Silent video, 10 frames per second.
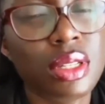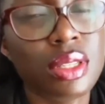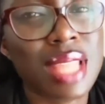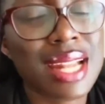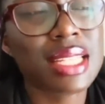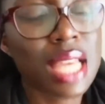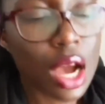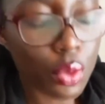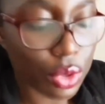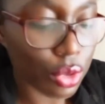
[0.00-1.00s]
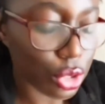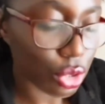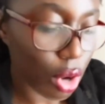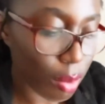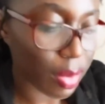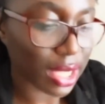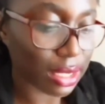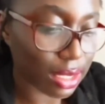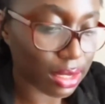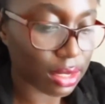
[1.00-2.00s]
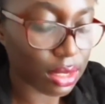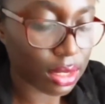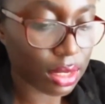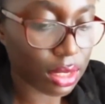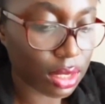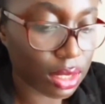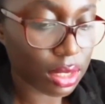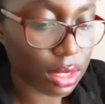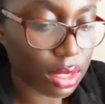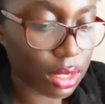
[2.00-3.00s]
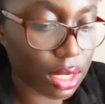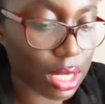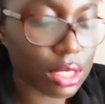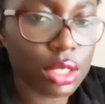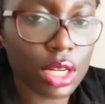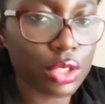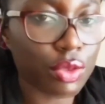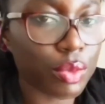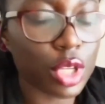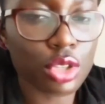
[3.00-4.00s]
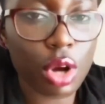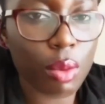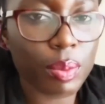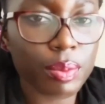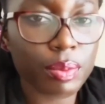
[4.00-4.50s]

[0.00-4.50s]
That is how we're going to combat this. It starts from the top.